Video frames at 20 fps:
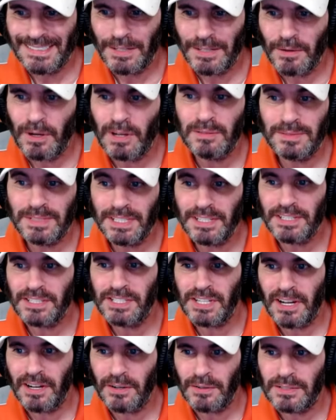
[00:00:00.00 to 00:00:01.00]
welcome to the
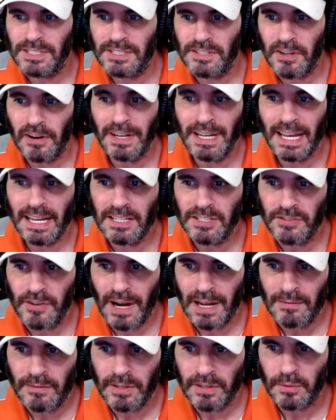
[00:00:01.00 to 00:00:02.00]
show. Stargate
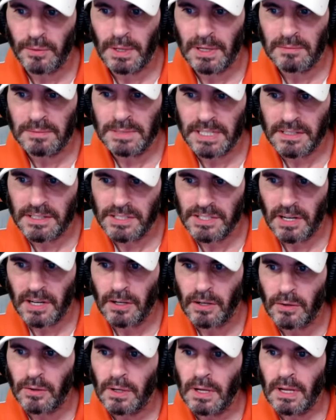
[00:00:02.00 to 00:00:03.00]
Traveler, welcome to the
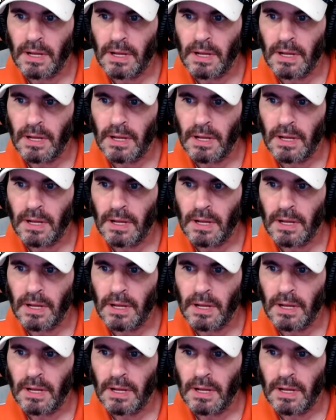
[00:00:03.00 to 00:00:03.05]
show.